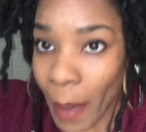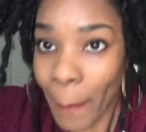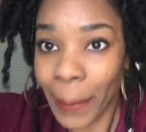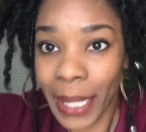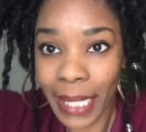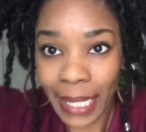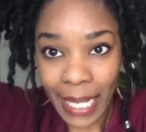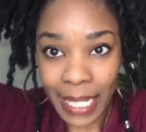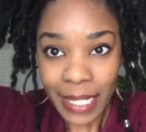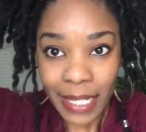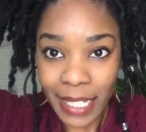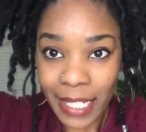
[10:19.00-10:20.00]
But
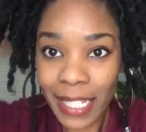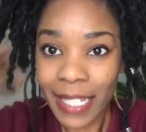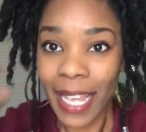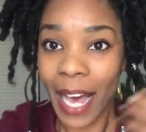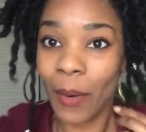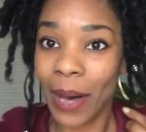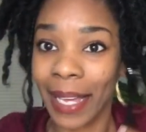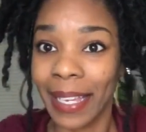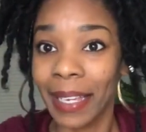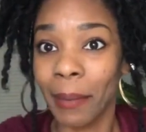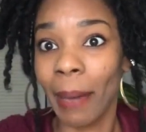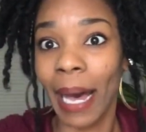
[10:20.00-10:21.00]
yes, this is how I
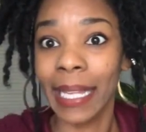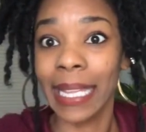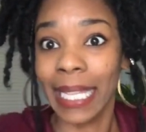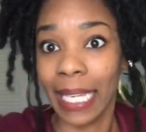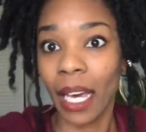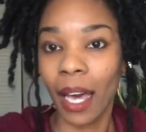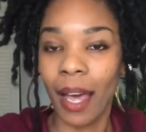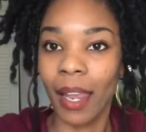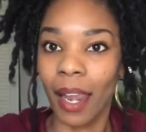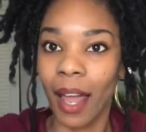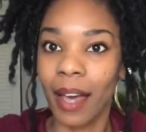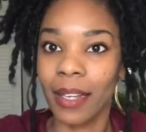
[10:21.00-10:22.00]
get my thick
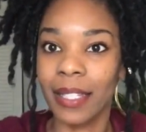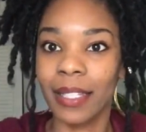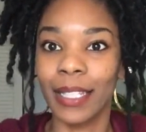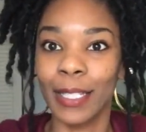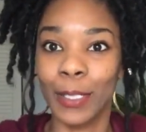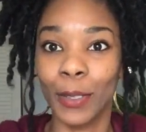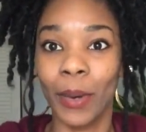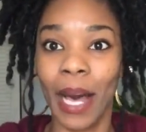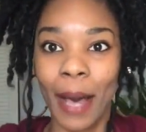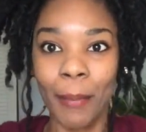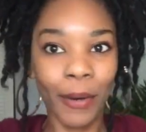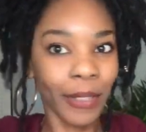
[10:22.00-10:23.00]
locks into a
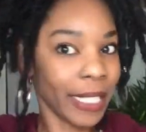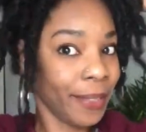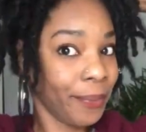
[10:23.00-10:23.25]
high pony.